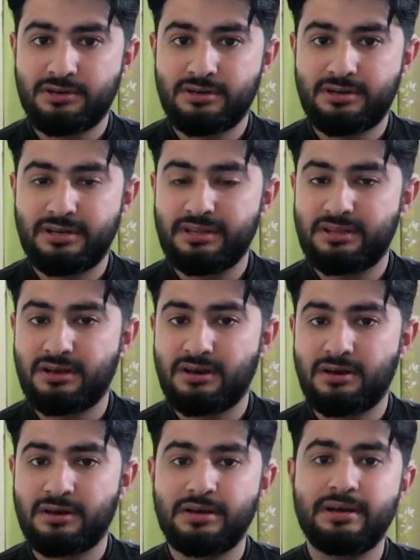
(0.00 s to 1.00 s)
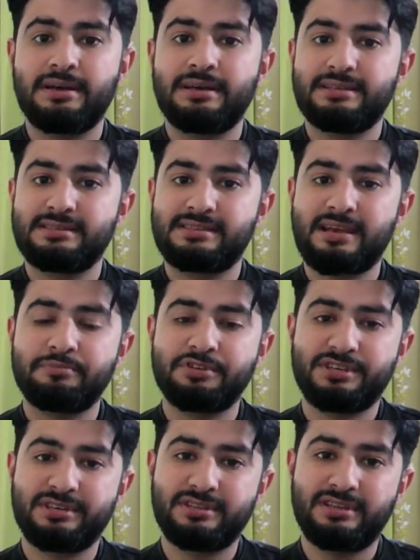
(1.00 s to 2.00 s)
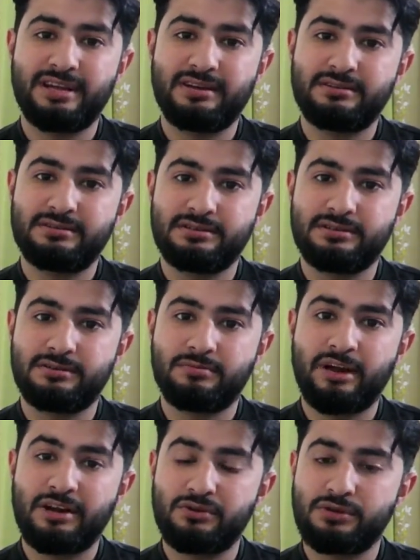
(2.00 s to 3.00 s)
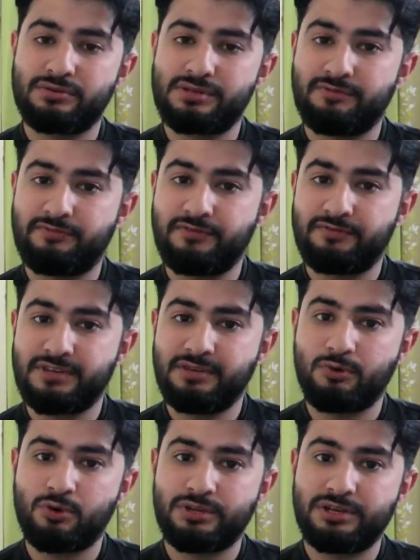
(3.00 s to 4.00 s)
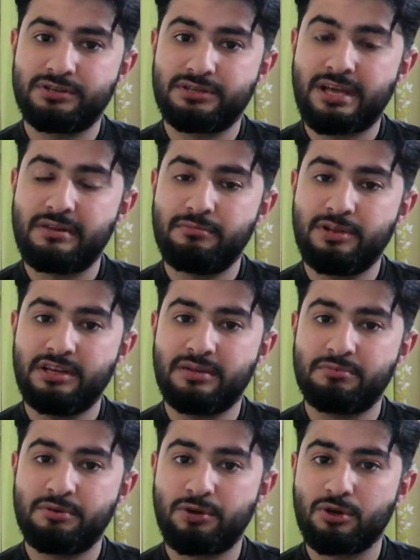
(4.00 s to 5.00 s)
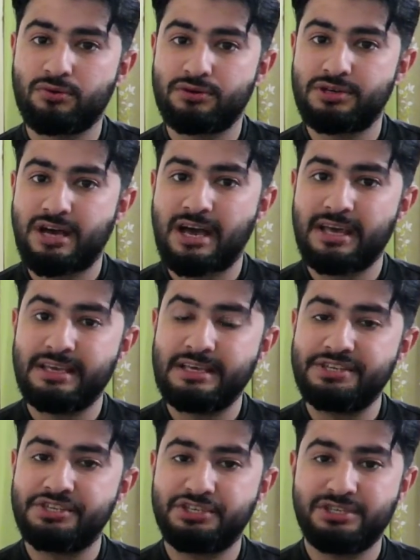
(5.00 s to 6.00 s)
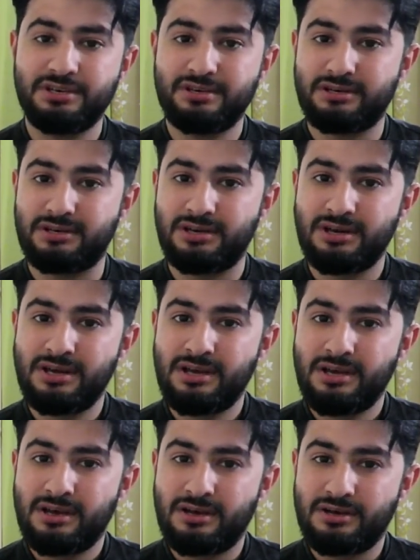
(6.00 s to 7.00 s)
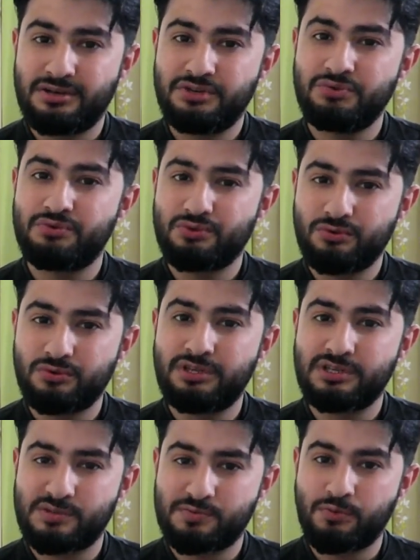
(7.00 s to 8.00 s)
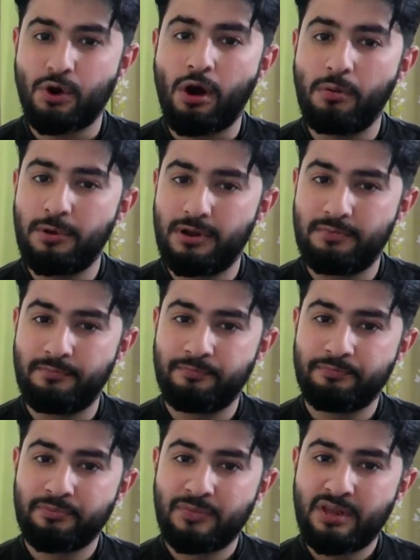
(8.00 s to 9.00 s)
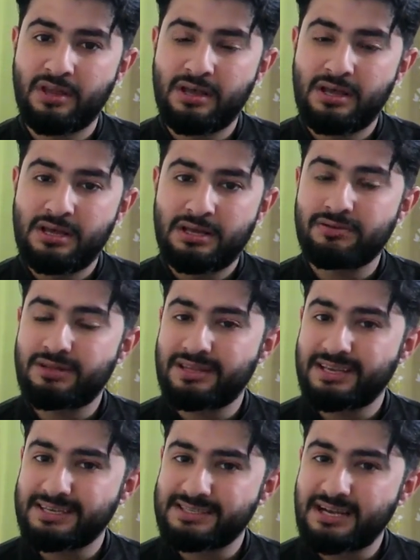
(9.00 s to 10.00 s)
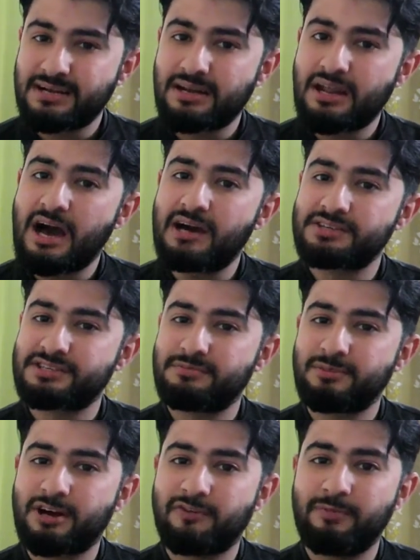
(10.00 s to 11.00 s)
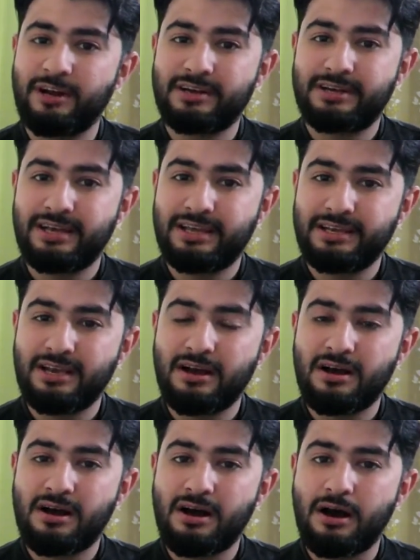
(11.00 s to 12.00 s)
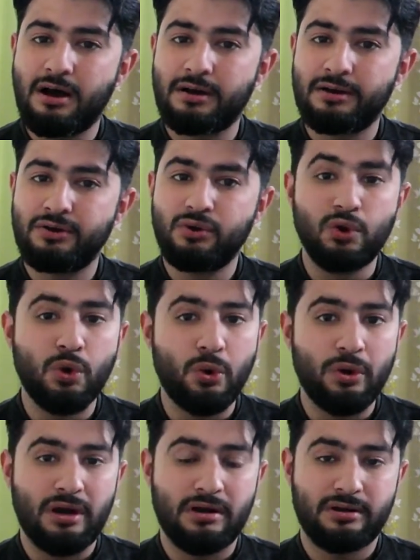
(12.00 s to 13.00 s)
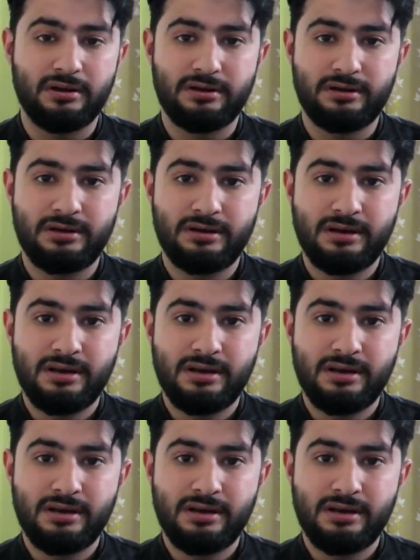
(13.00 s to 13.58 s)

in the inception, that by 2050 more than 10 million people could die each year due to this problem. Now the thing is that large number of bacteria are no longer